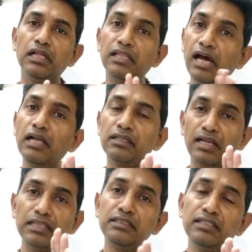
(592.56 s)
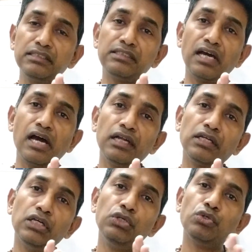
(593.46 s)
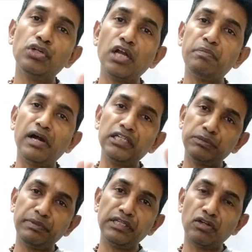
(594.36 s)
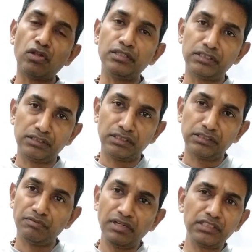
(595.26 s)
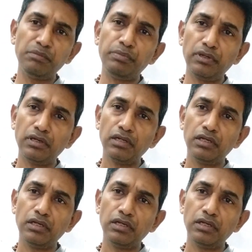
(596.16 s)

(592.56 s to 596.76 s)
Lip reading: That the lesson is that you should not participate in all these things. Very simple.